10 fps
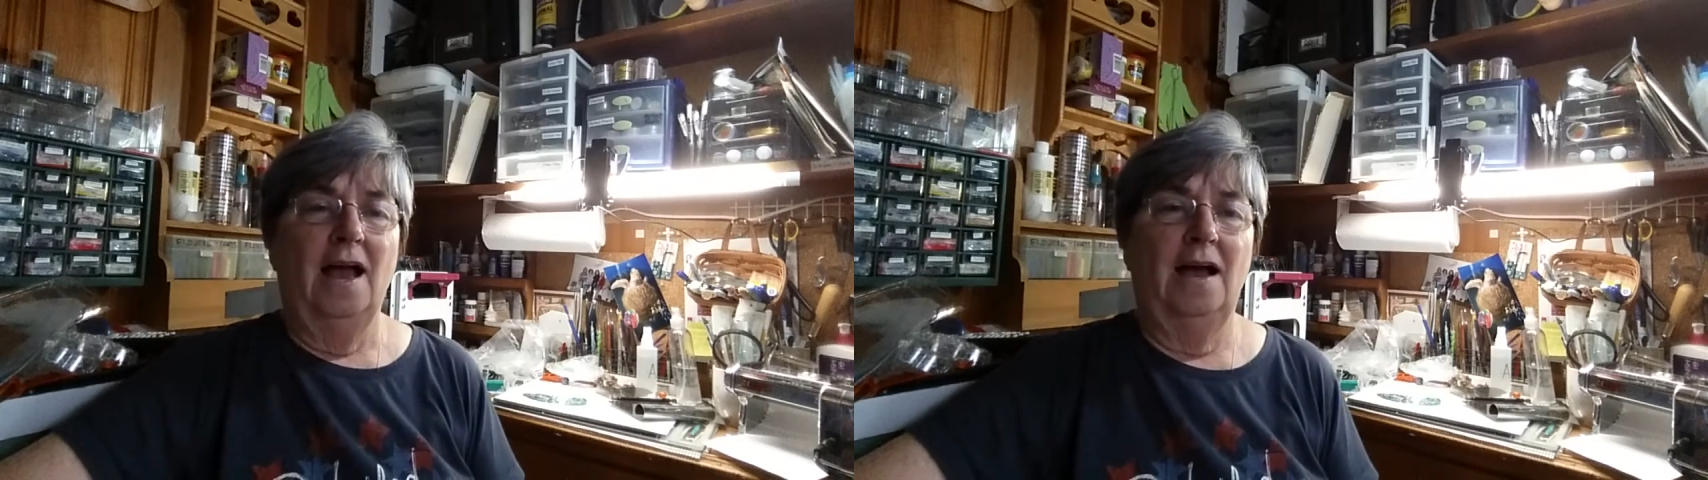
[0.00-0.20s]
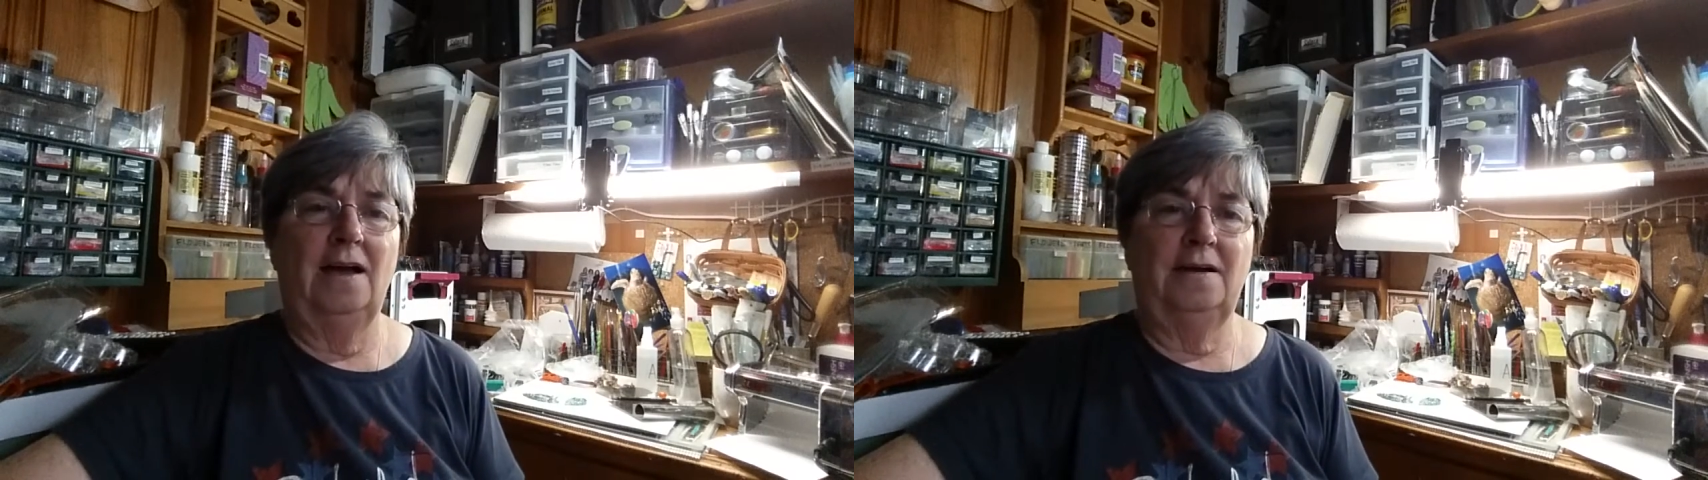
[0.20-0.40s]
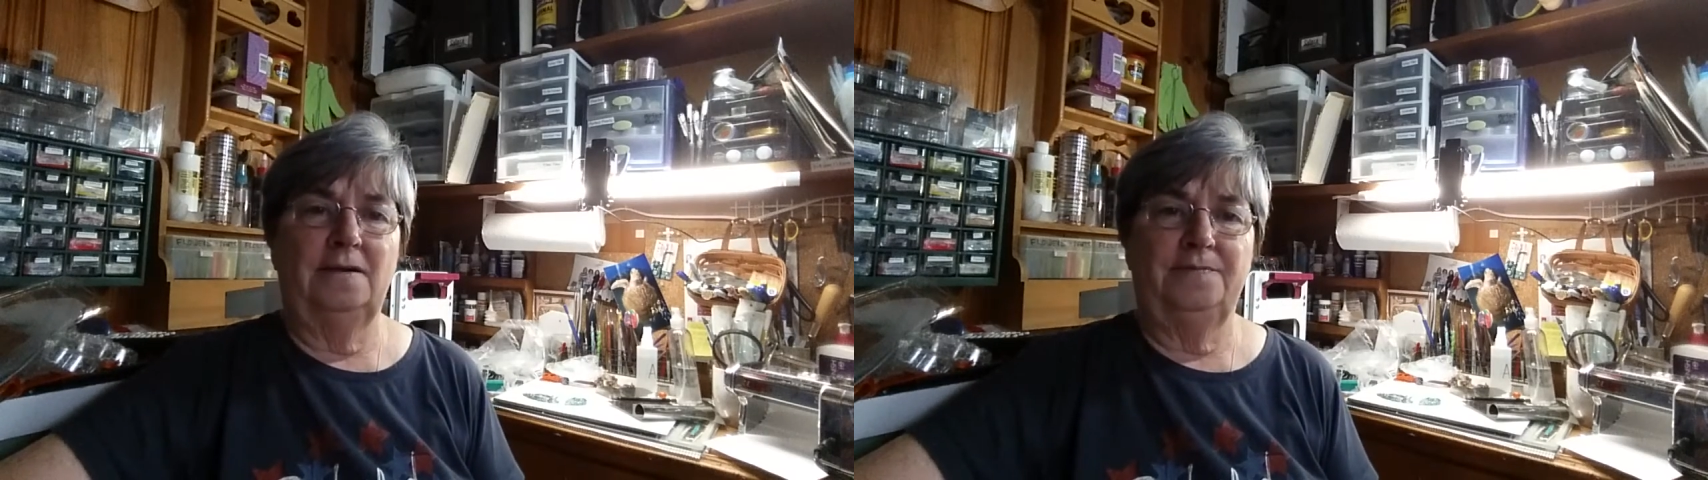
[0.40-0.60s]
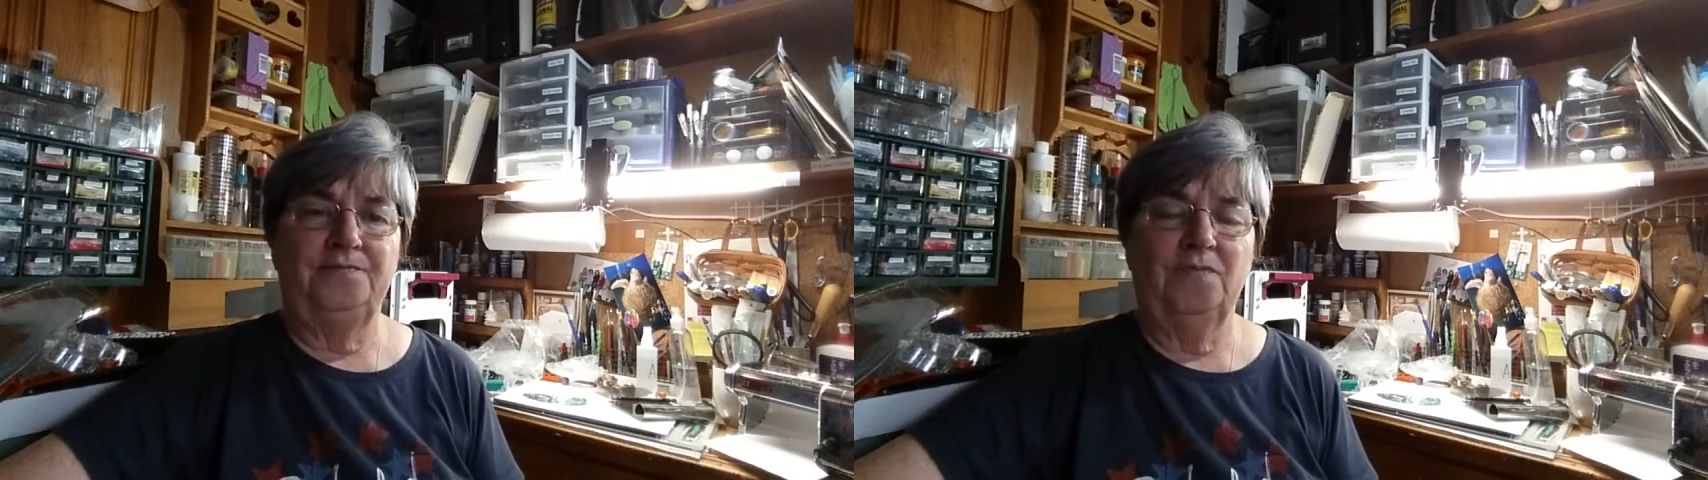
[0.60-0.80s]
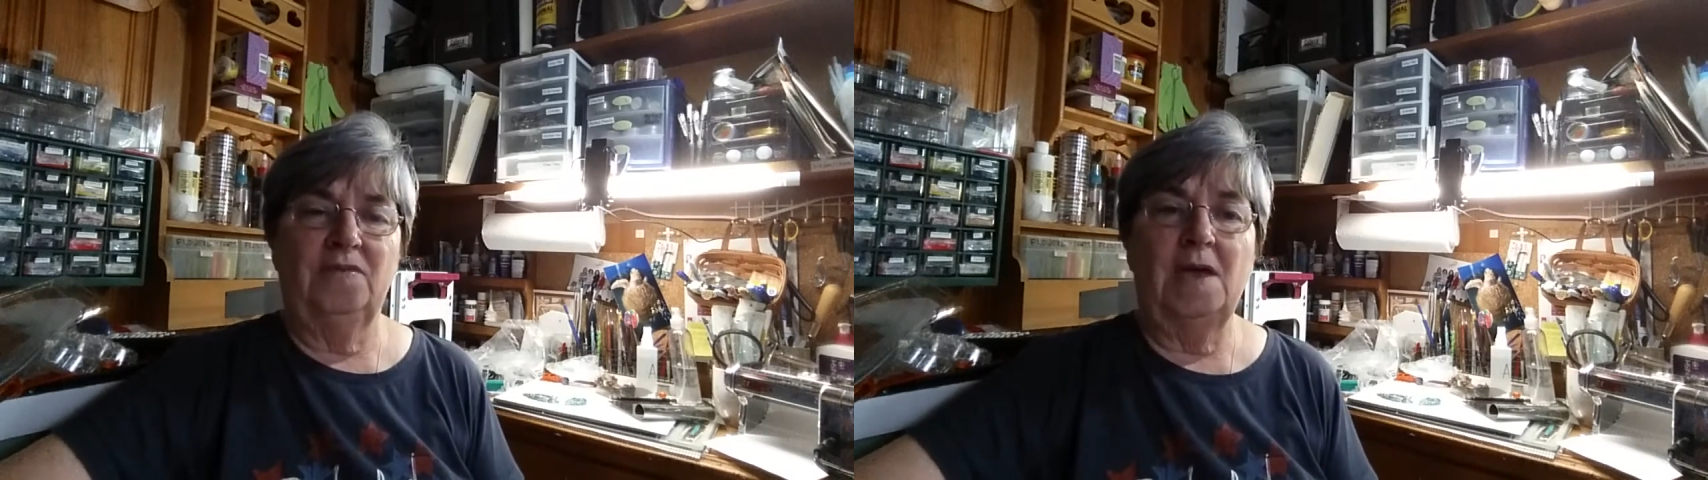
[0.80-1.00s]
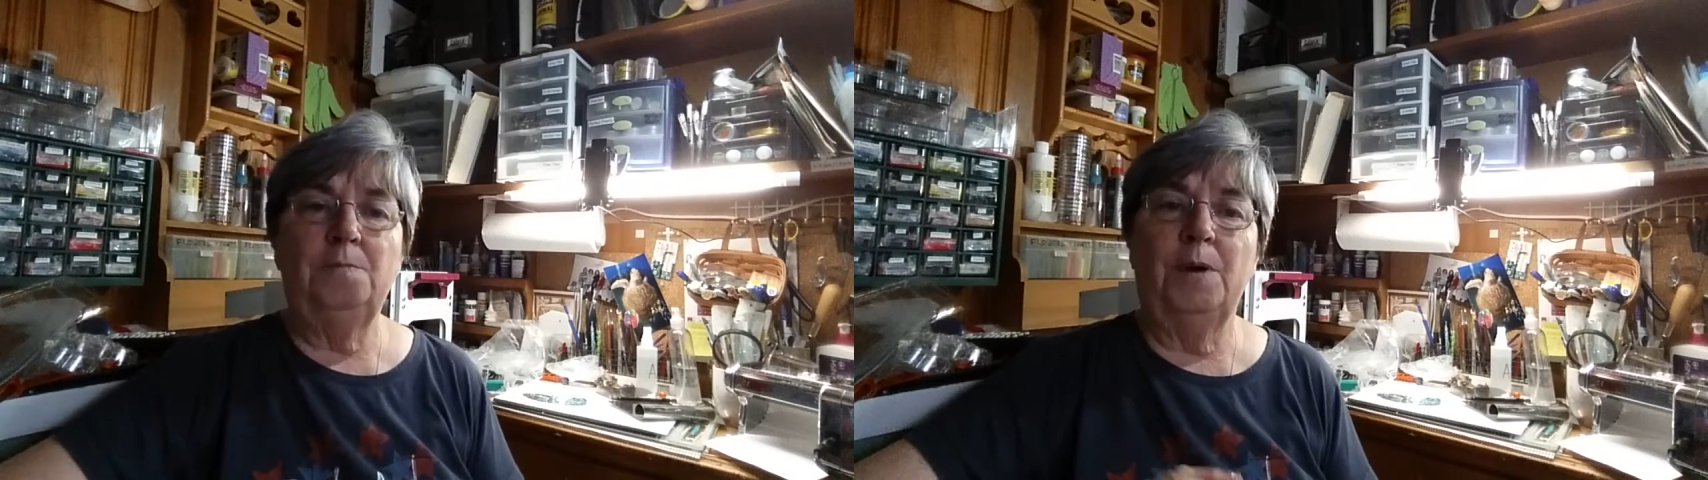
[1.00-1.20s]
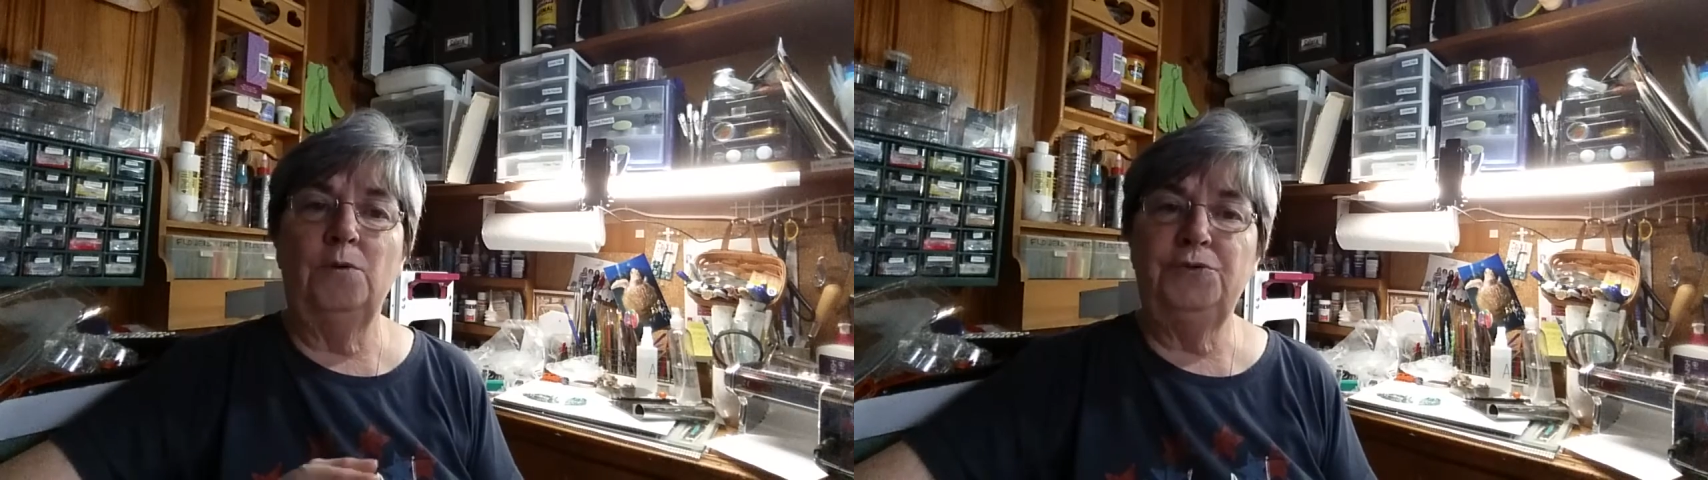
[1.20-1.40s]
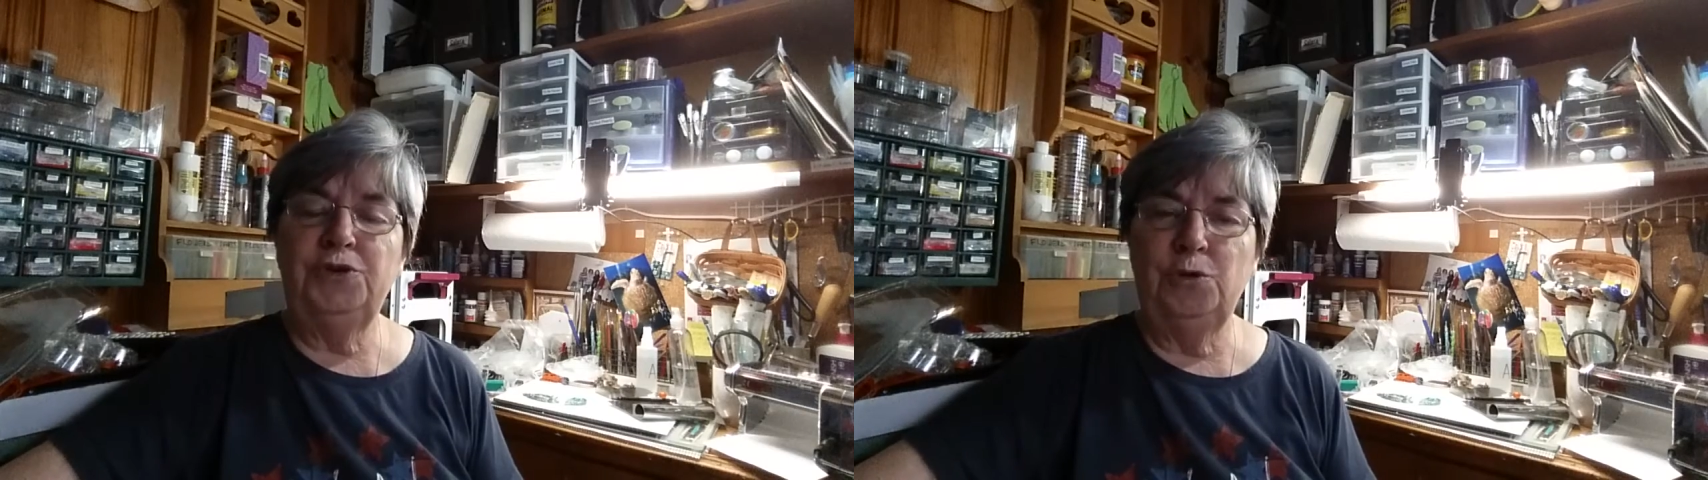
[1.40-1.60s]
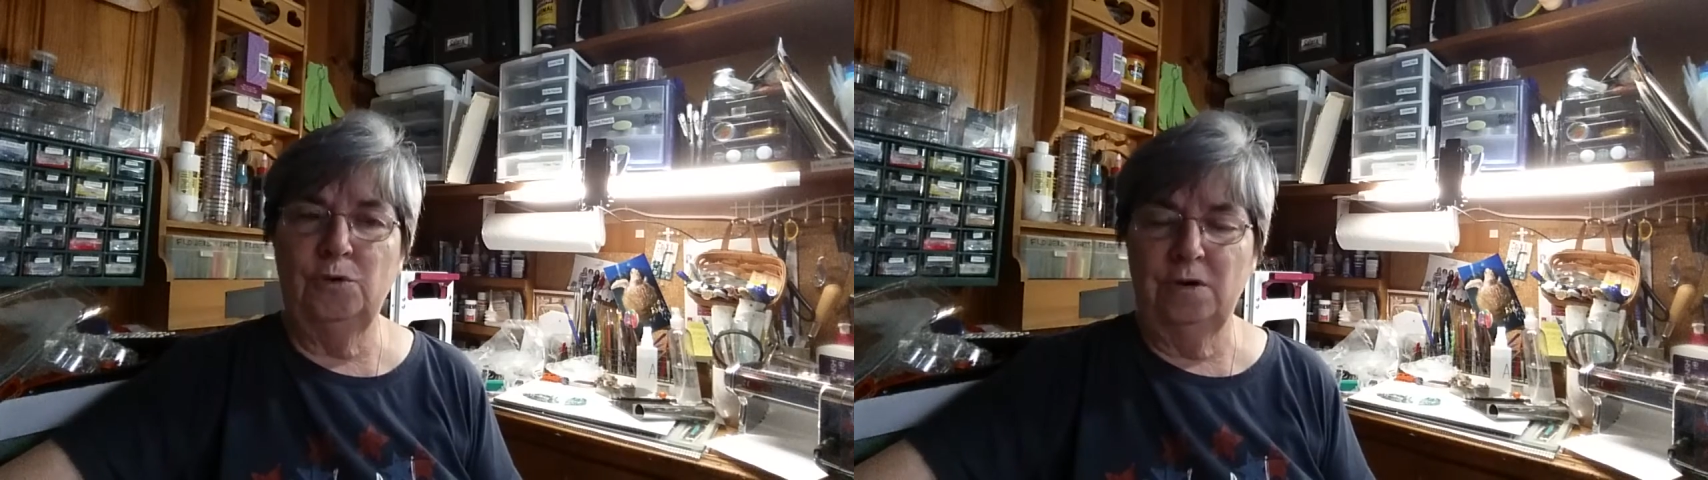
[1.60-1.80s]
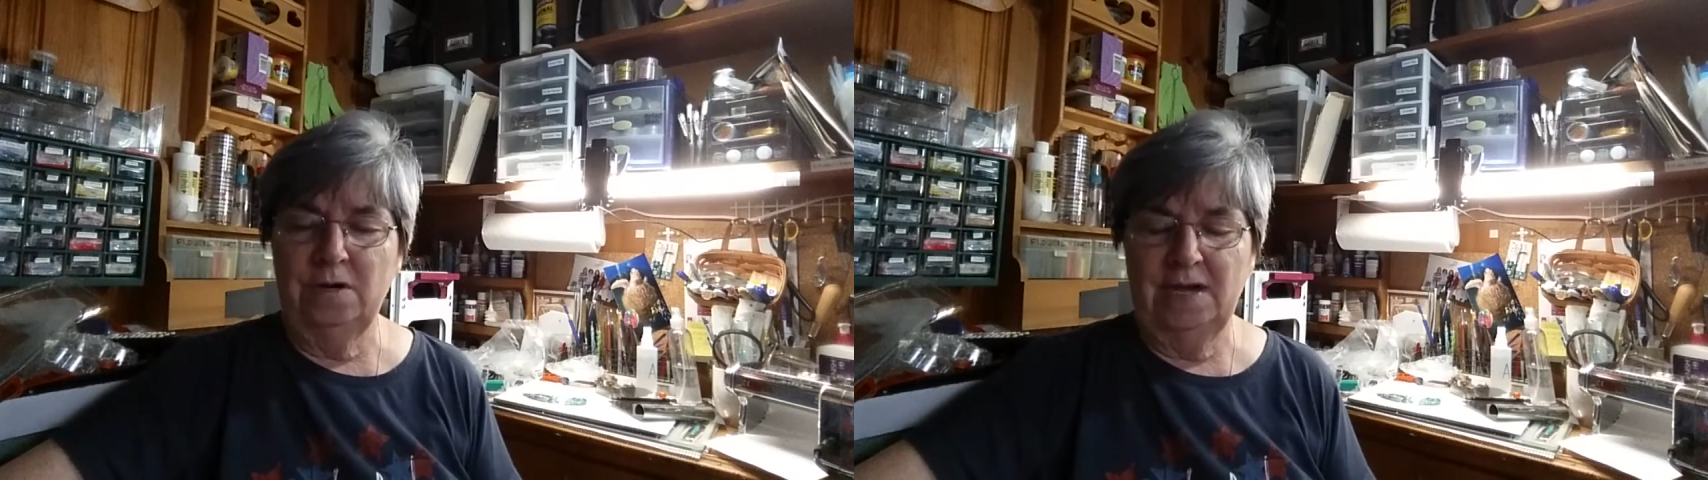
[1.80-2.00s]
Um, they both
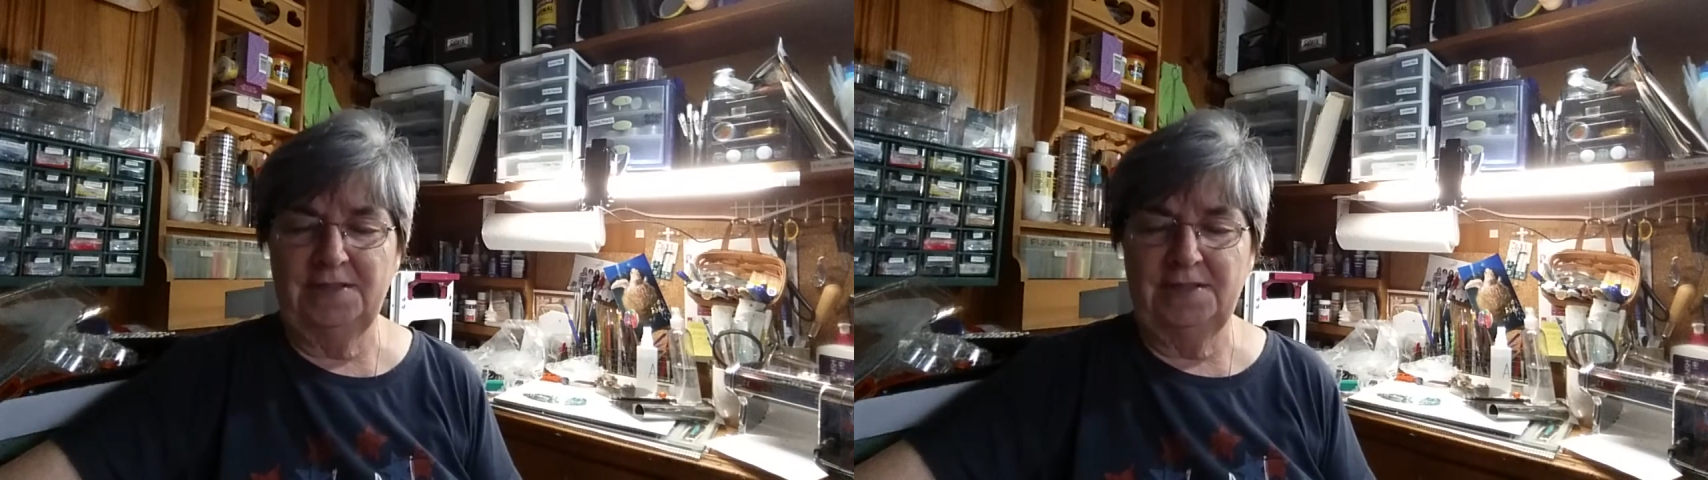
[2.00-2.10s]
cure